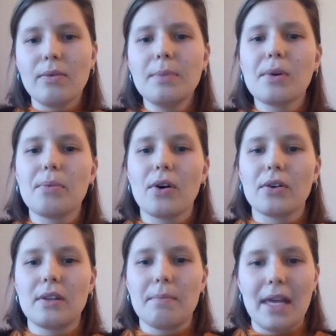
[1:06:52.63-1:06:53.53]
We
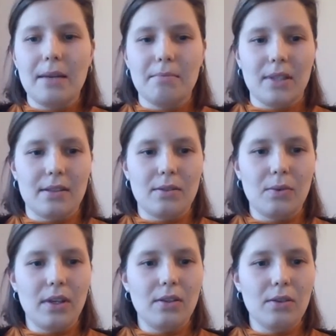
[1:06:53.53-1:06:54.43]
proposed amendments to
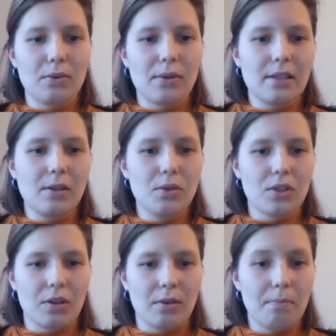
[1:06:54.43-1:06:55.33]
the youth
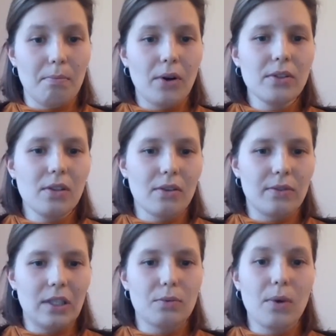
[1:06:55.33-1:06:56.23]
resolution, most of
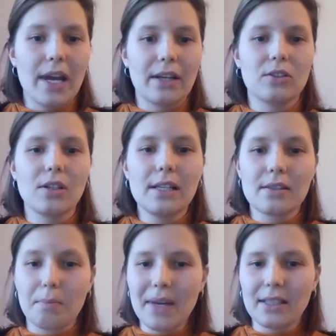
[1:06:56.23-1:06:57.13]
which were actually
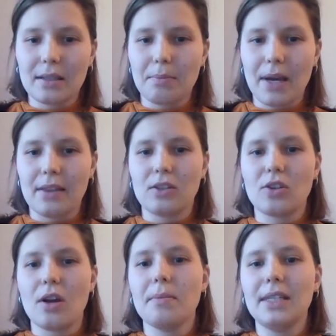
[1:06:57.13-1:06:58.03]
submitted by the
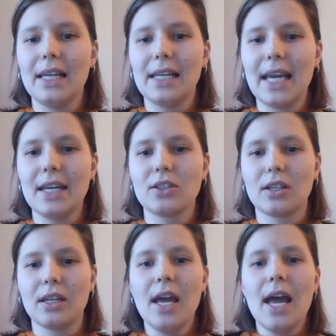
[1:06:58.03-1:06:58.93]
German
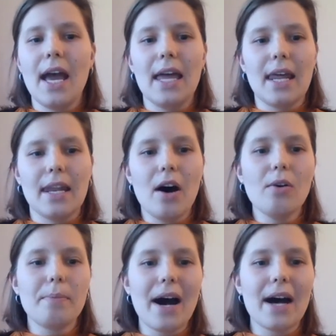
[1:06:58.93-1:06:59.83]
delegation and are now
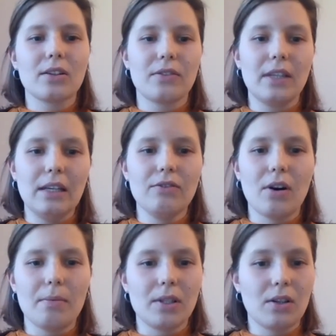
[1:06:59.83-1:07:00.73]
part of the
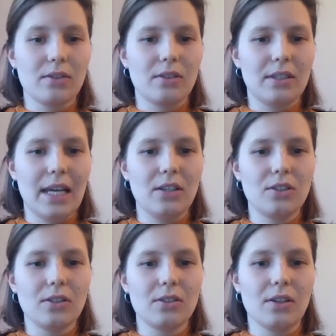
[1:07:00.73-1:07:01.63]
informal
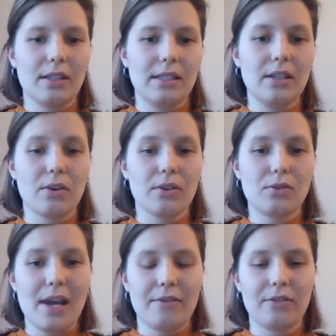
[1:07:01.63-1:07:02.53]
consultations on the zero
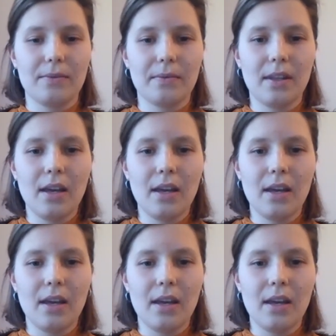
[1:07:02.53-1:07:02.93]
draft.